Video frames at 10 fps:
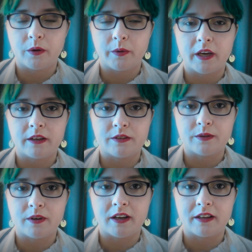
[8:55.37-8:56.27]
Okay, so
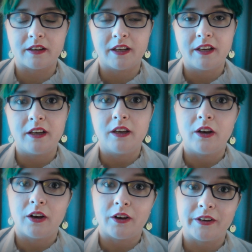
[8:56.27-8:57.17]
not
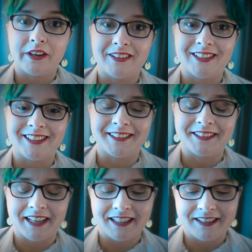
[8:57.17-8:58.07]
all year long.
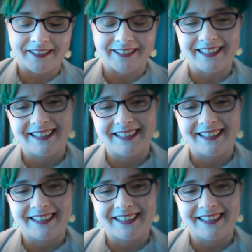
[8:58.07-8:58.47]
That's good.